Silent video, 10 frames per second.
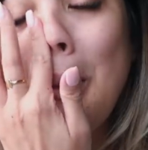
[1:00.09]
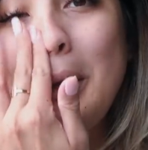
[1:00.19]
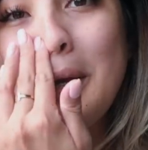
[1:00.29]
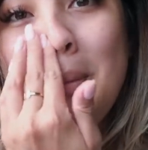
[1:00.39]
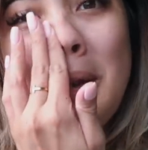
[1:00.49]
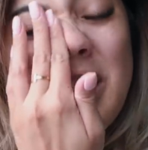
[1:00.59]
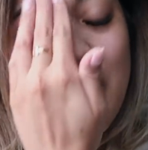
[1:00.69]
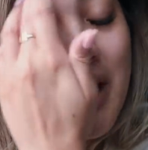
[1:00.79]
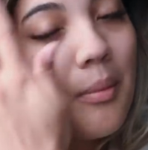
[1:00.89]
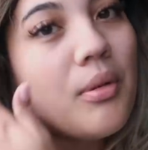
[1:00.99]
I woke up at
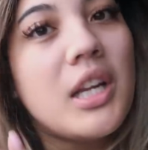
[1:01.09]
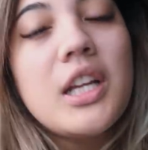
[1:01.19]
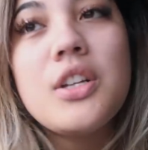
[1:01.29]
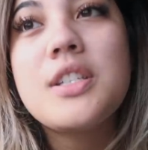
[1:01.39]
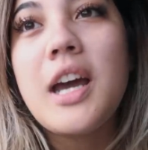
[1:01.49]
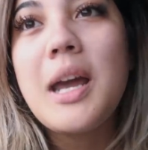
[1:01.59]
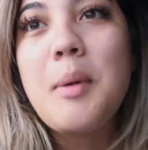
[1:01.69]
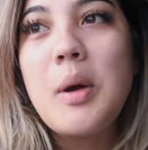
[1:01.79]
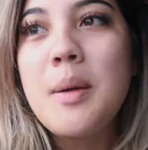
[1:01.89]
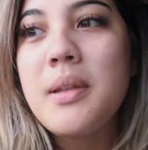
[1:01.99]
like a pretty good time.
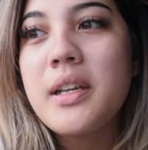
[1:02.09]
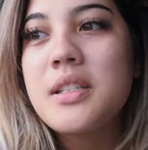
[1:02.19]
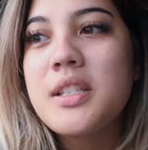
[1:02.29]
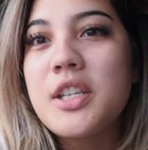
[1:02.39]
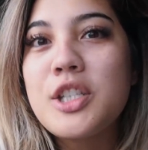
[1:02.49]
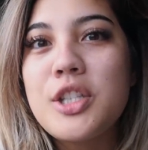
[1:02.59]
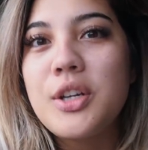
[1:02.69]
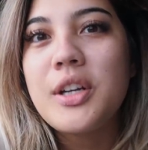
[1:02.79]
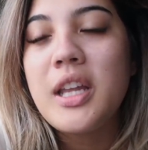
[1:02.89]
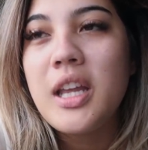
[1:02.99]
I woke up at like
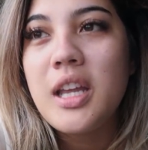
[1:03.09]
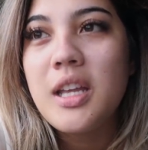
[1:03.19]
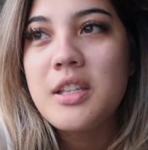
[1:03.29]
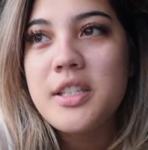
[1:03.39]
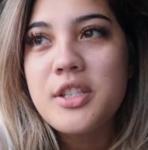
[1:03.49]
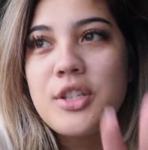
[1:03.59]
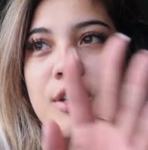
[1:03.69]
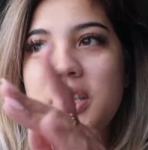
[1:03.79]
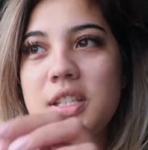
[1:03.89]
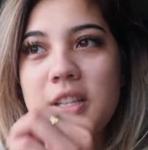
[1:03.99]
6.30,
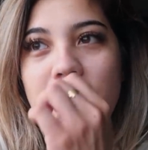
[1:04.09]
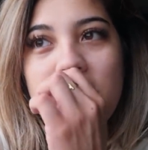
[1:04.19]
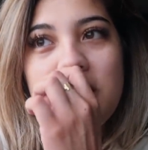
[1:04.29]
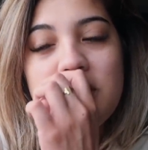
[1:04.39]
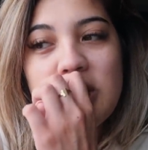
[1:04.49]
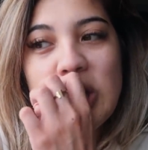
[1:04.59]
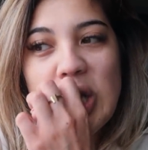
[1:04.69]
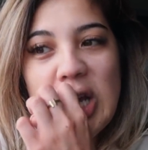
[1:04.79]
6.30 to 7ish.